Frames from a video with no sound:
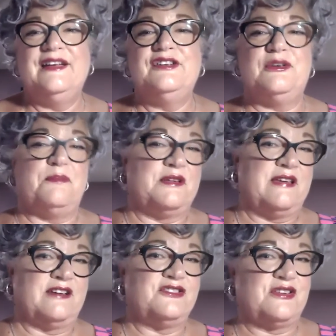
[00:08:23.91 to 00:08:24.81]
to
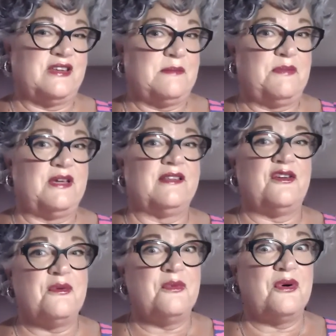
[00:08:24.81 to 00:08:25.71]
potentially be a
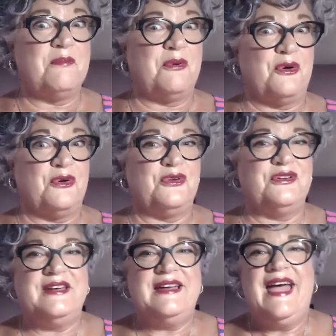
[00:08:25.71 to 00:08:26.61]
little more
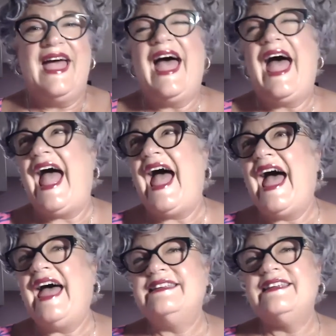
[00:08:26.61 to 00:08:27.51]
bold, and